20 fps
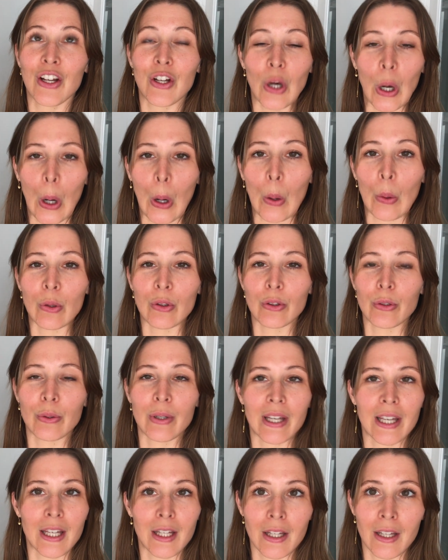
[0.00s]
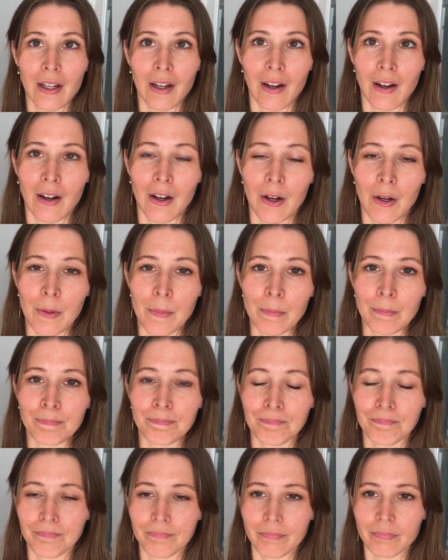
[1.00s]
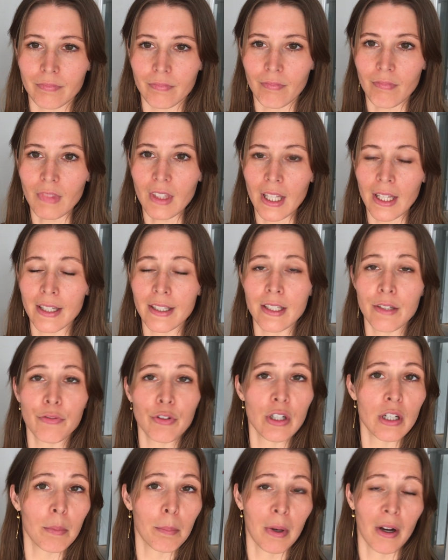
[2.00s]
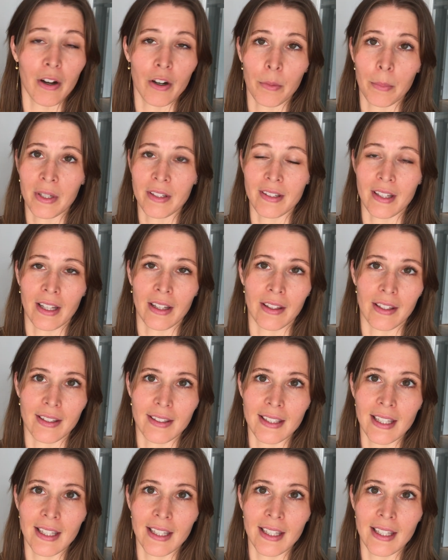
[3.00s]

go looking at different apartments in the